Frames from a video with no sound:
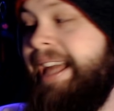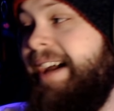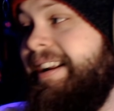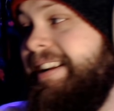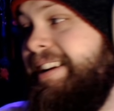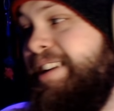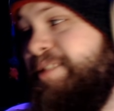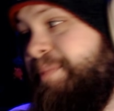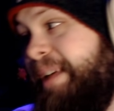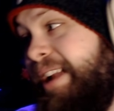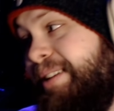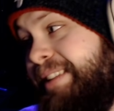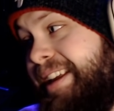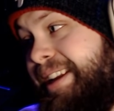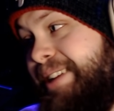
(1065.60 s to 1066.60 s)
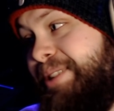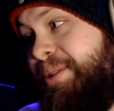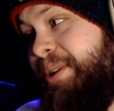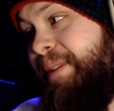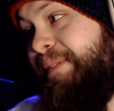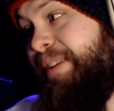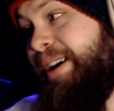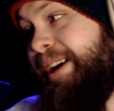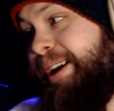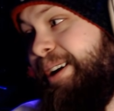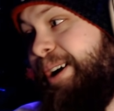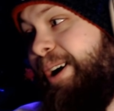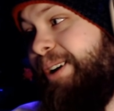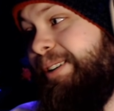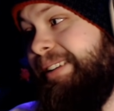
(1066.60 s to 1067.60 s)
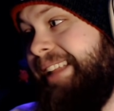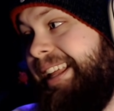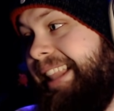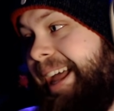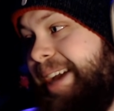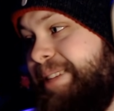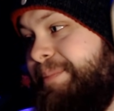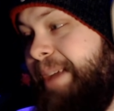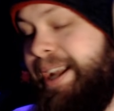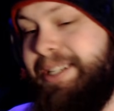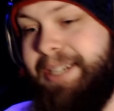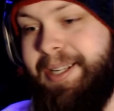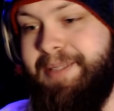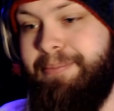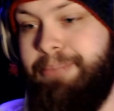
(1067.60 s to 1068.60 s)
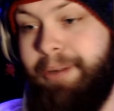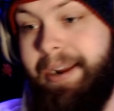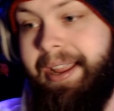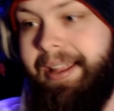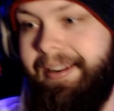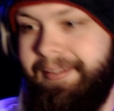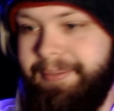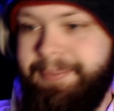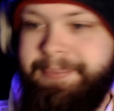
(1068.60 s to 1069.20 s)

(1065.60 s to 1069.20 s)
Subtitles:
talent in years, but I don't think he scored a fucking goal in that last match against Brett.